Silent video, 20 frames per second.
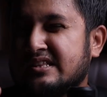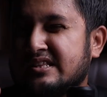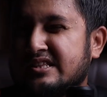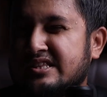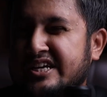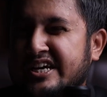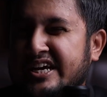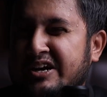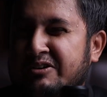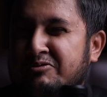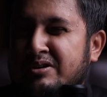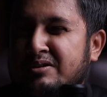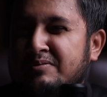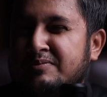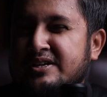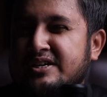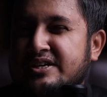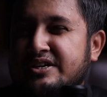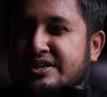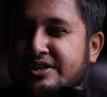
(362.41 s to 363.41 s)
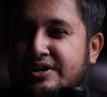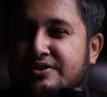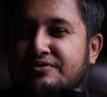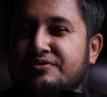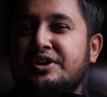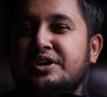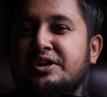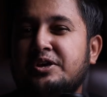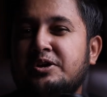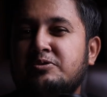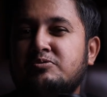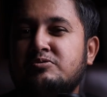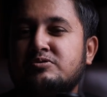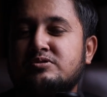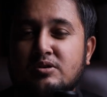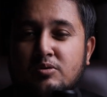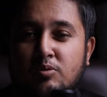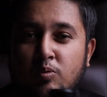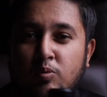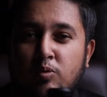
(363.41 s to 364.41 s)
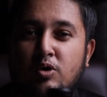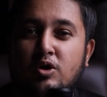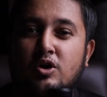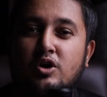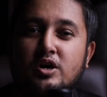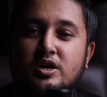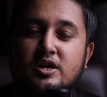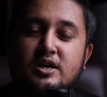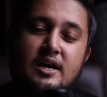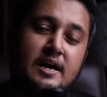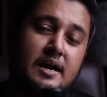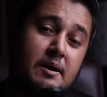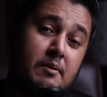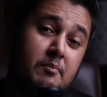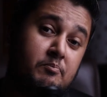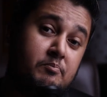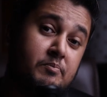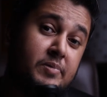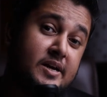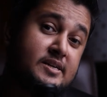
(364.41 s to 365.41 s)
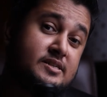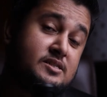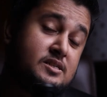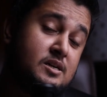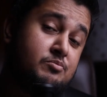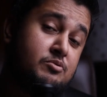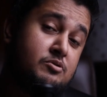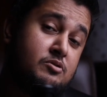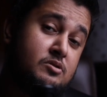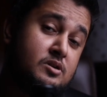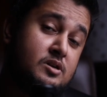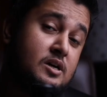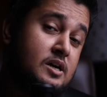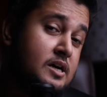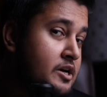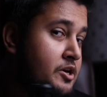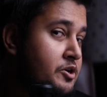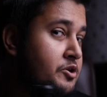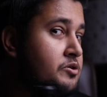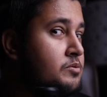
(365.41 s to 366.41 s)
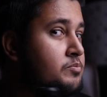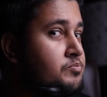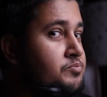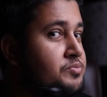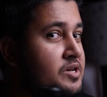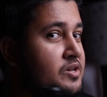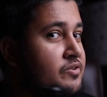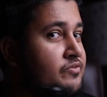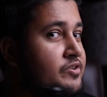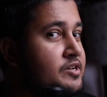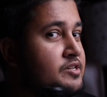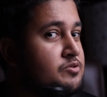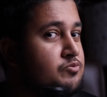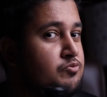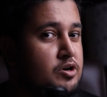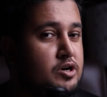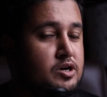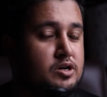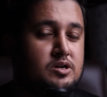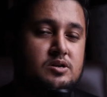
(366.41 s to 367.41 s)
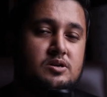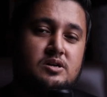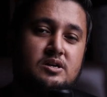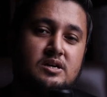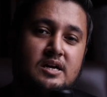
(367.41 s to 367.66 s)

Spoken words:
they will be giving you the work based upon your previous work.